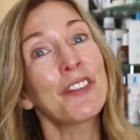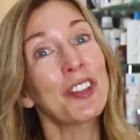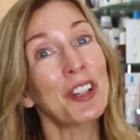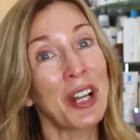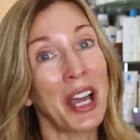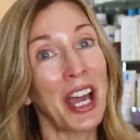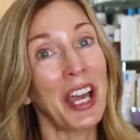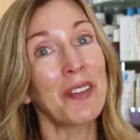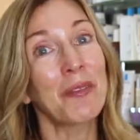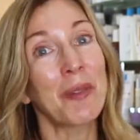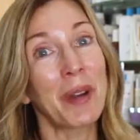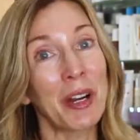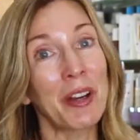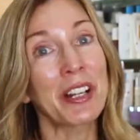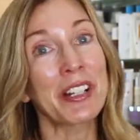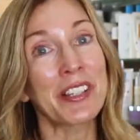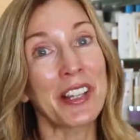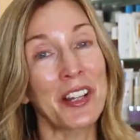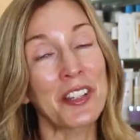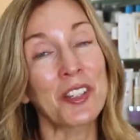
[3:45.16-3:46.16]
if you're not
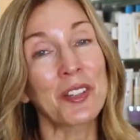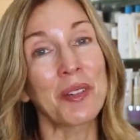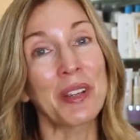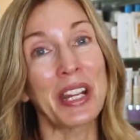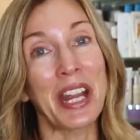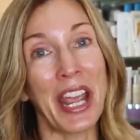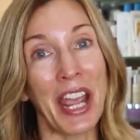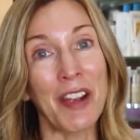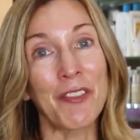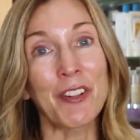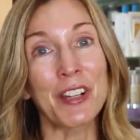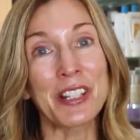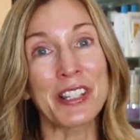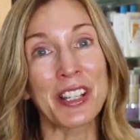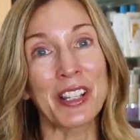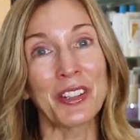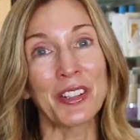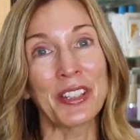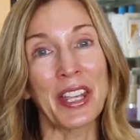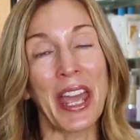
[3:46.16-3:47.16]
wearing sunscreen every
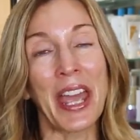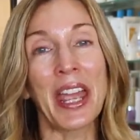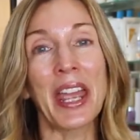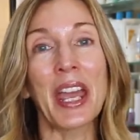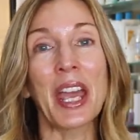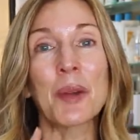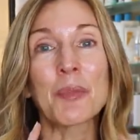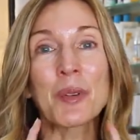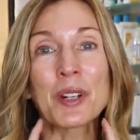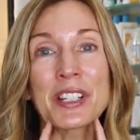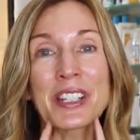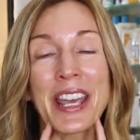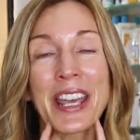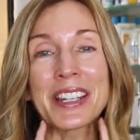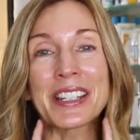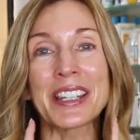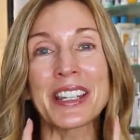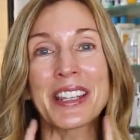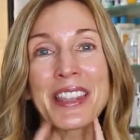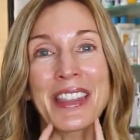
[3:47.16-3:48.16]
single day and
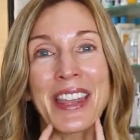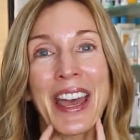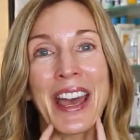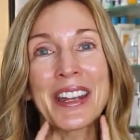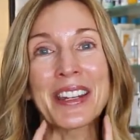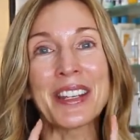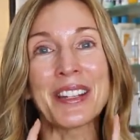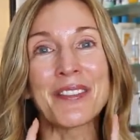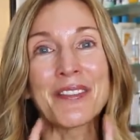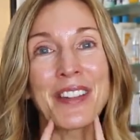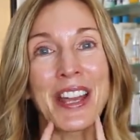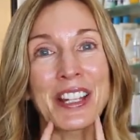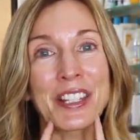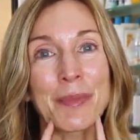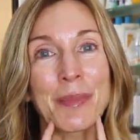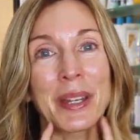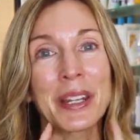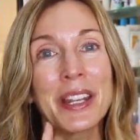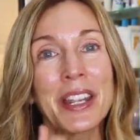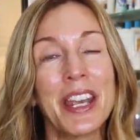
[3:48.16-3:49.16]
protecting that
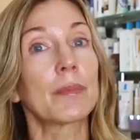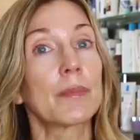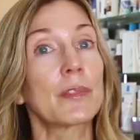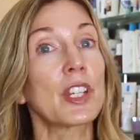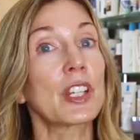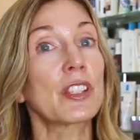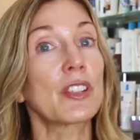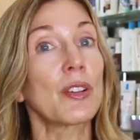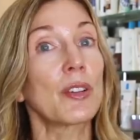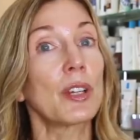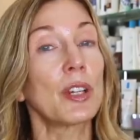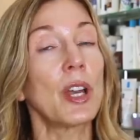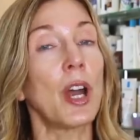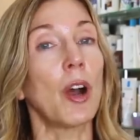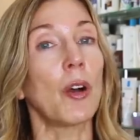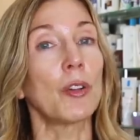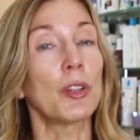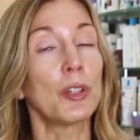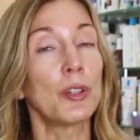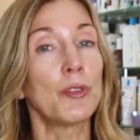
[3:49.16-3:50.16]
investment. Just so you
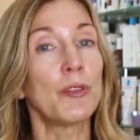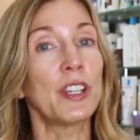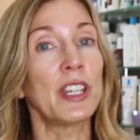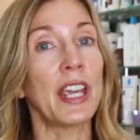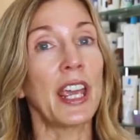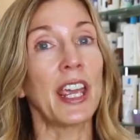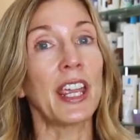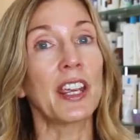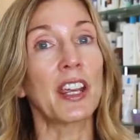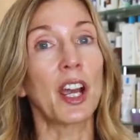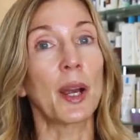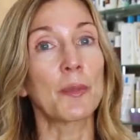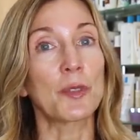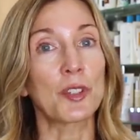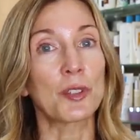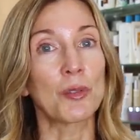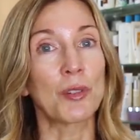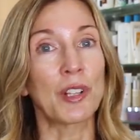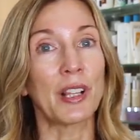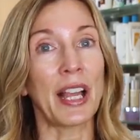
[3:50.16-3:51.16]
know, UVA
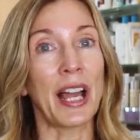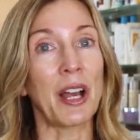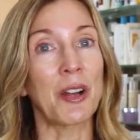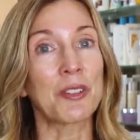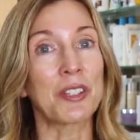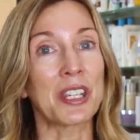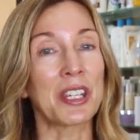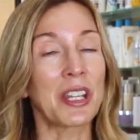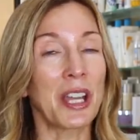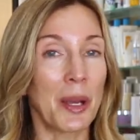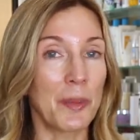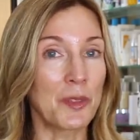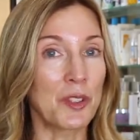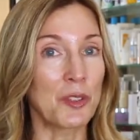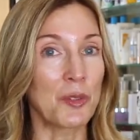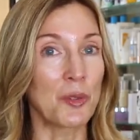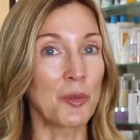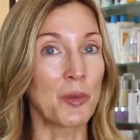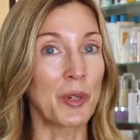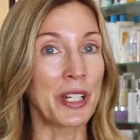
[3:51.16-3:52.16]
comes through clouds, it
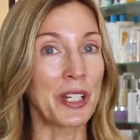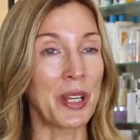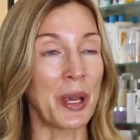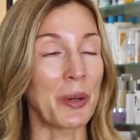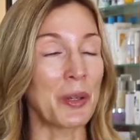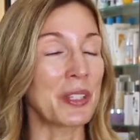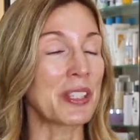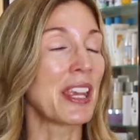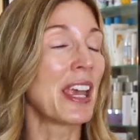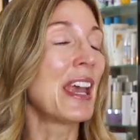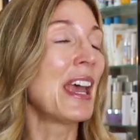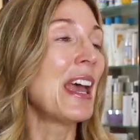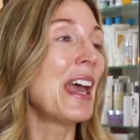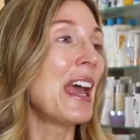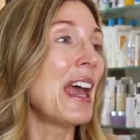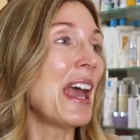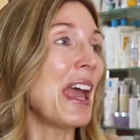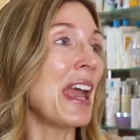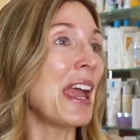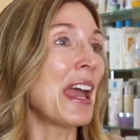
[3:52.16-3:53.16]
comes through windows
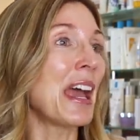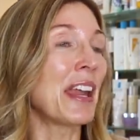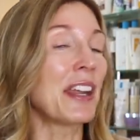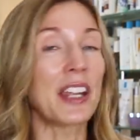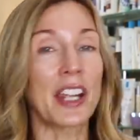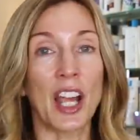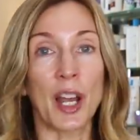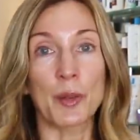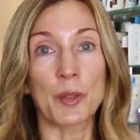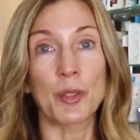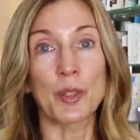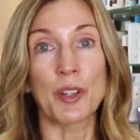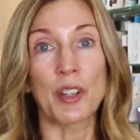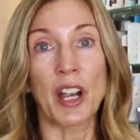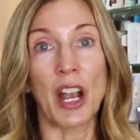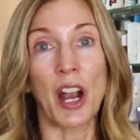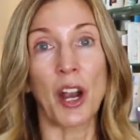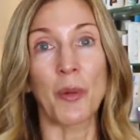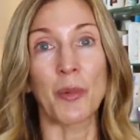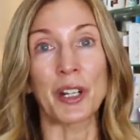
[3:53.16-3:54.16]
and it comes through your
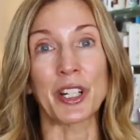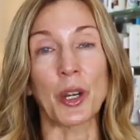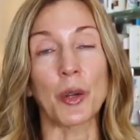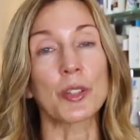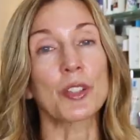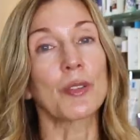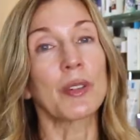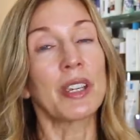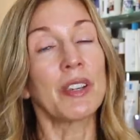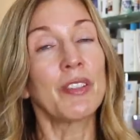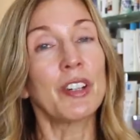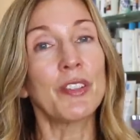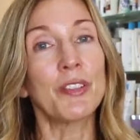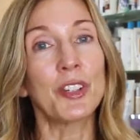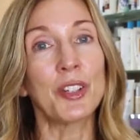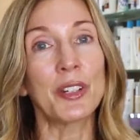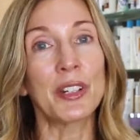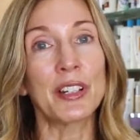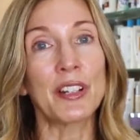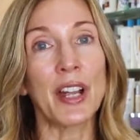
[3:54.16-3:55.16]
car window. So even
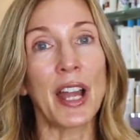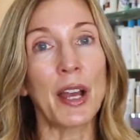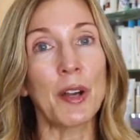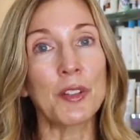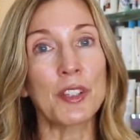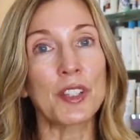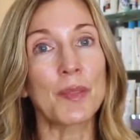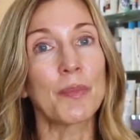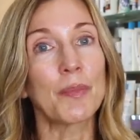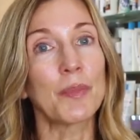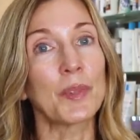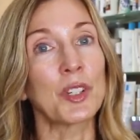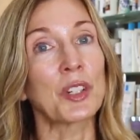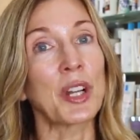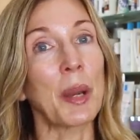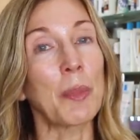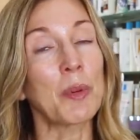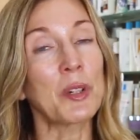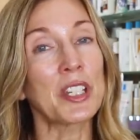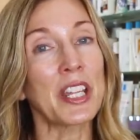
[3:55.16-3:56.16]
if you're in your house, you're
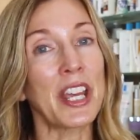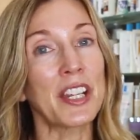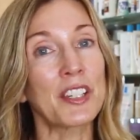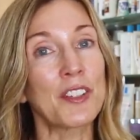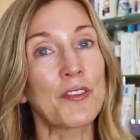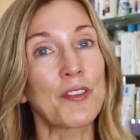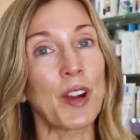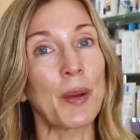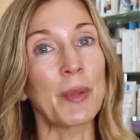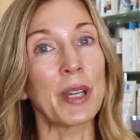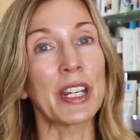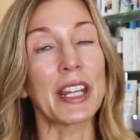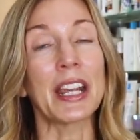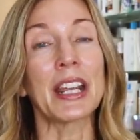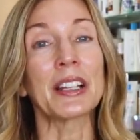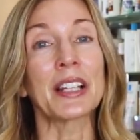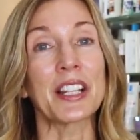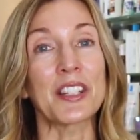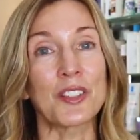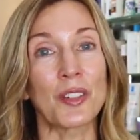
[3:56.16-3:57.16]
not protected from it
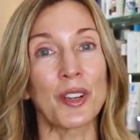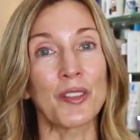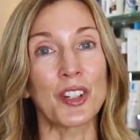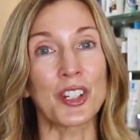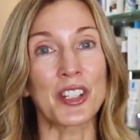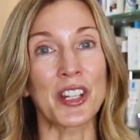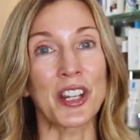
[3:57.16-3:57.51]
unless you have your